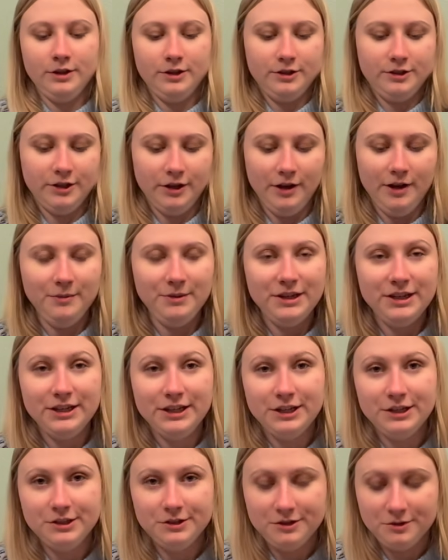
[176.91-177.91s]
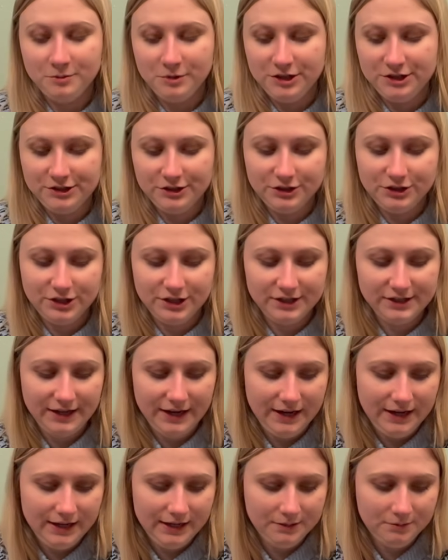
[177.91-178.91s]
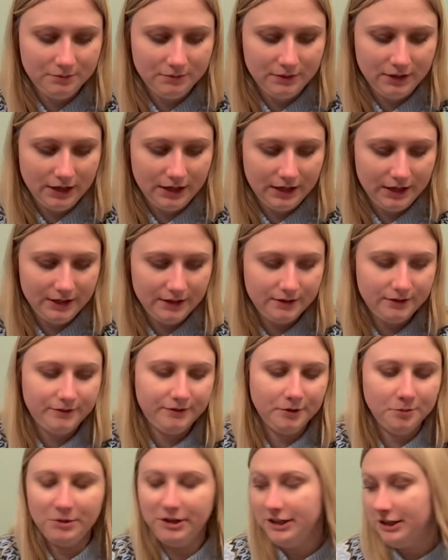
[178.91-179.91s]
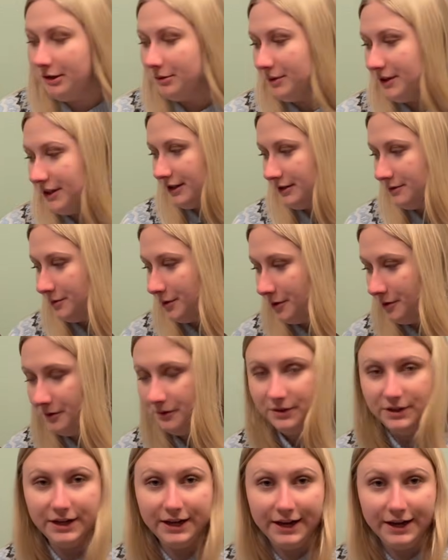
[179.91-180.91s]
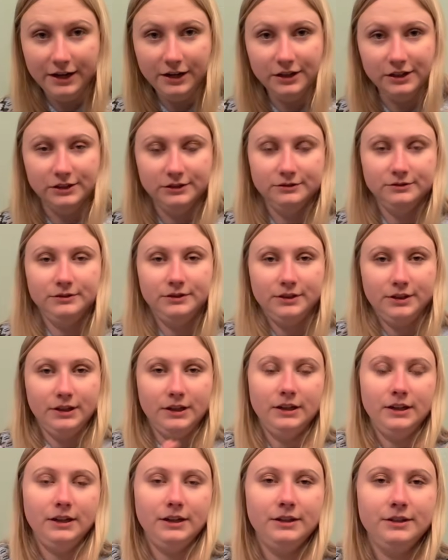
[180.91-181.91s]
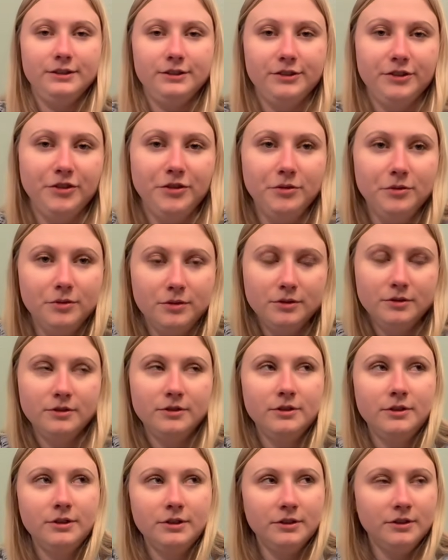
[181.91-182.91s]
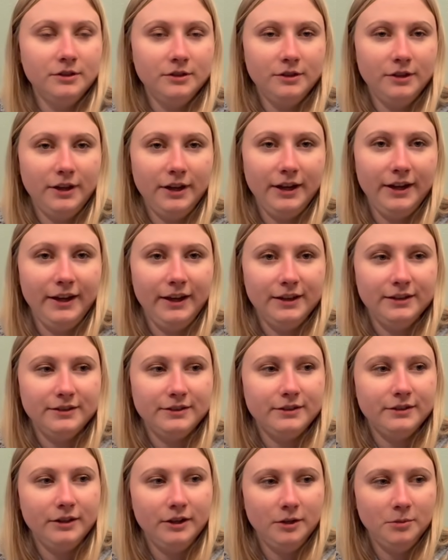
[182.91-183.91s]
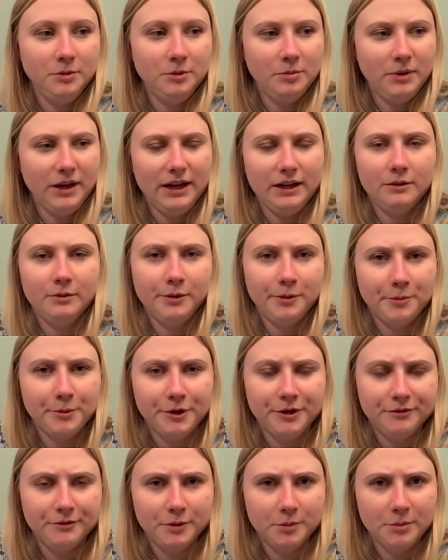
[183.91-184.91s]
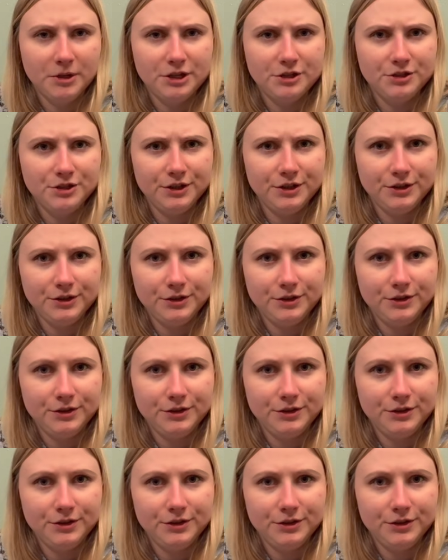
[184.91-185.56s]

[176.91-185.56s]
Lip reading: So I'm gonna need to do some research because I am not familiar this road at all. So I guess I'll be back with more information.